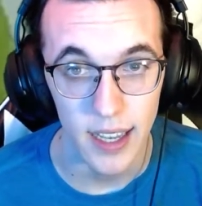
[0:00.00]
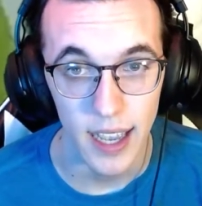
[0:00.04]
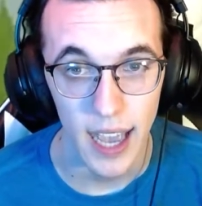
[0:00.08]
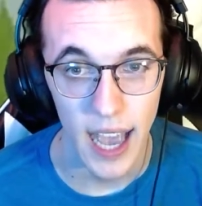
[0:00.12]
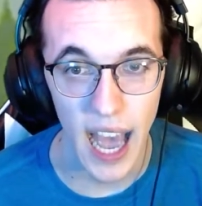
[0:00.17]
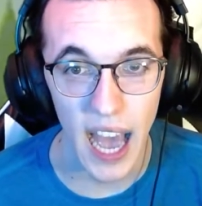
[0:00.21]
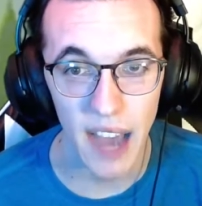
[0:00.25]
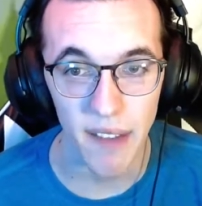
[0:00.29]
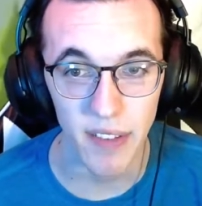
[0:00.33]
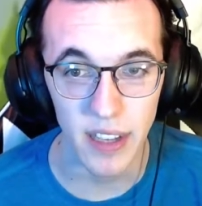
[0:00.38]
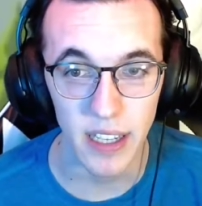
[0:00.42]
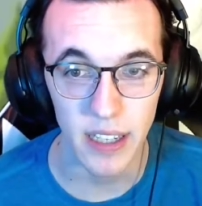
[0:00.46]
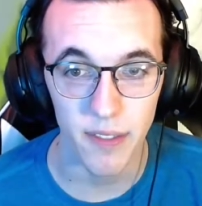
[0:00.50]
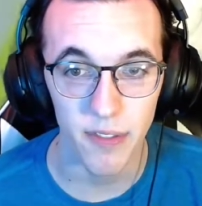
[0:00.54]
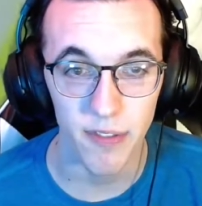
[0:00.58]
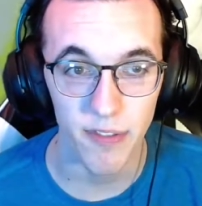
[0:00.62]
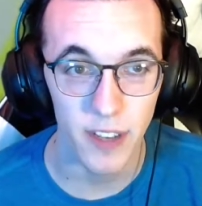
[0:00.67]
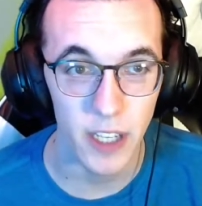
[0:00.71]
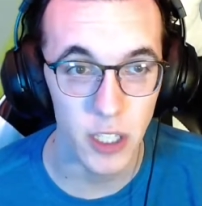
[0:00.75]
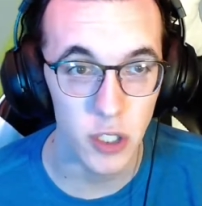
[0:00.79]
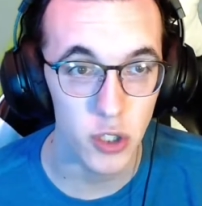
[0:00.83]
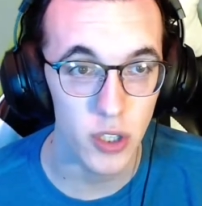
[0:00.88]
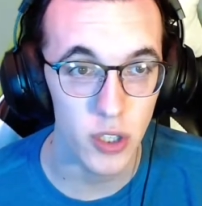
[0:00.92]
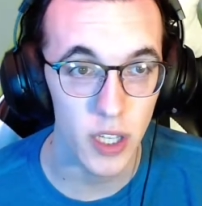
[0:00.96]
Having
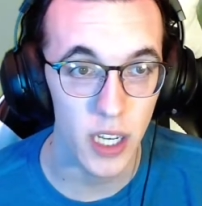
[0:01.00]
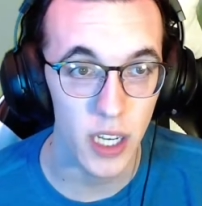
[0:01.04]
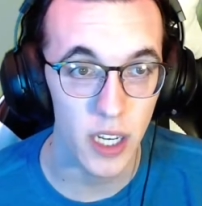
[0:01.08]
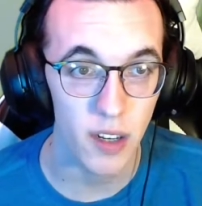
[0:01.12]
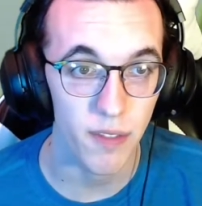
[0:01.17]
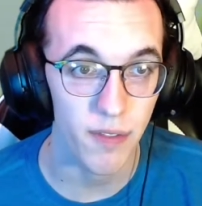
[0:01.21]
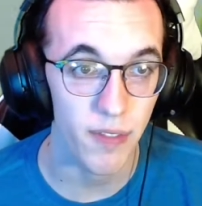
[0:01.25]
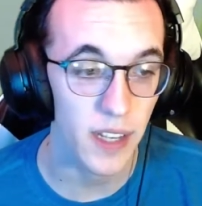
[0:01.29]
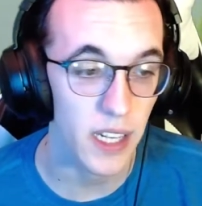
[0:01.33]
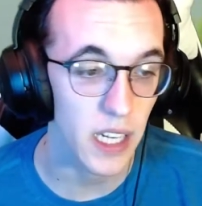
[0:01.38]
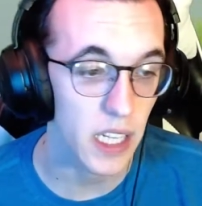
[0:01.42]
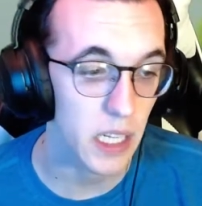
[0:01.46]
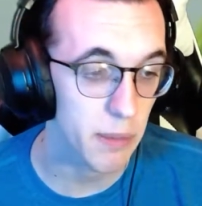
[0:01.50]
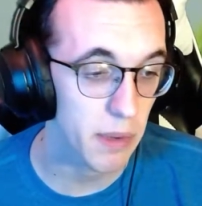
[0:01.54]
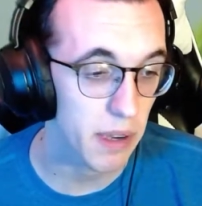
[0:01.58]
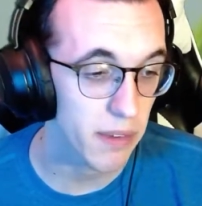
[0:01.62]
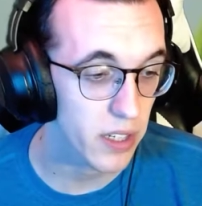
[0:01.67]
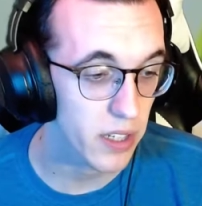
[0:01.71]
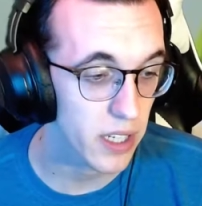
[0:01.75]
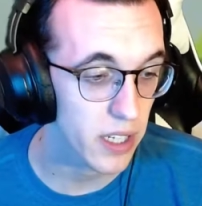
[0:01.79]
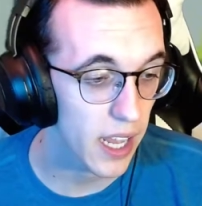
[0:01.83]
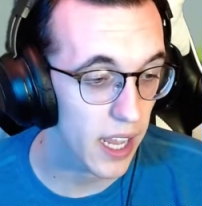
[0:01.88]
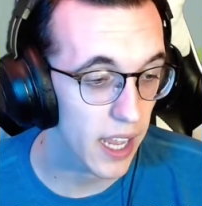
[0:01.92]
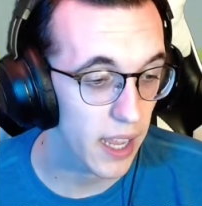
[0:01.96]
fish there and feeding them
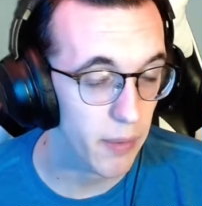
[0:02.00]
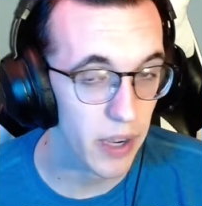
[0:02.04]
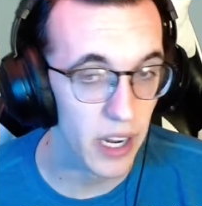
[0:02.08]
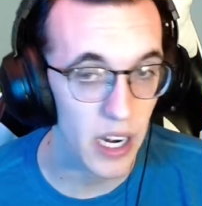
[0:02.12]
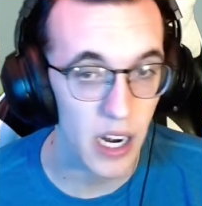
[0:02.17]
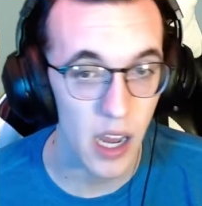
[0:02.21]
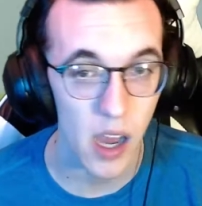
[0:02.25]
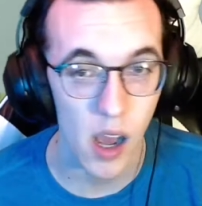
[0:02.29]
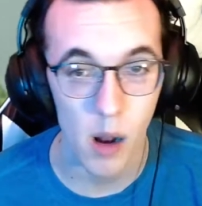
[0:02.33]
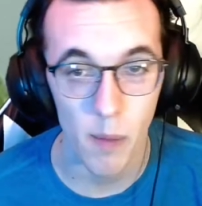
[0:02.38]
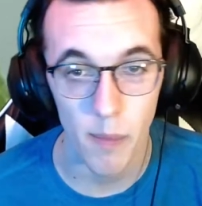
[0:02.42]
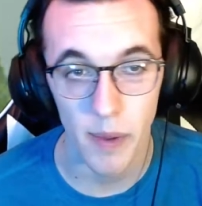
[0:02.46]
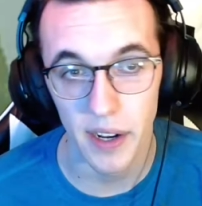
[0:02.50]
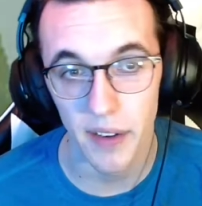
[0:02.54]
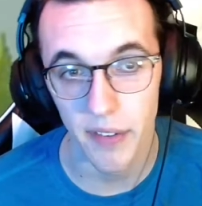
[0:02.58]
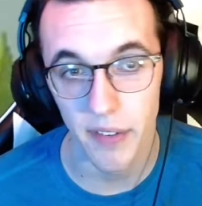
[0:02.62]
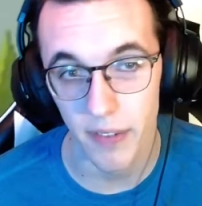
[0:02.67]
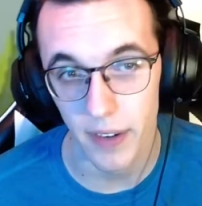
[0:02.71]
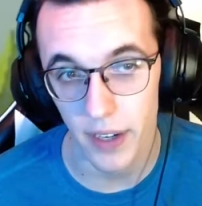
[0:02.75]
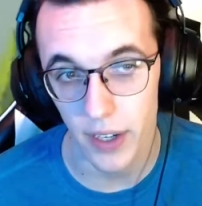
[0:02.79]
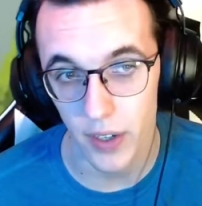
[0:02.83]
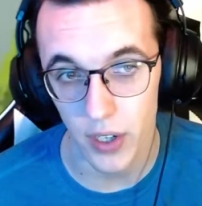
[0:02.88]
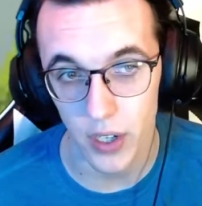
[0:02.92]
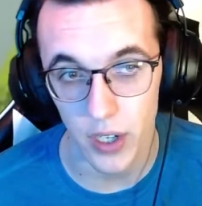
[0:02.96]
every day, we got an automatic
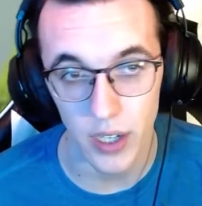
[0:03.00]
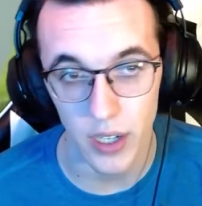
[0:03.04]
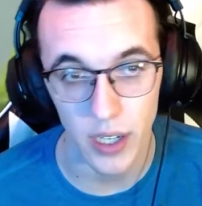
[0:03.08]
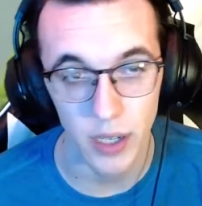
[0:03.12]
feeder.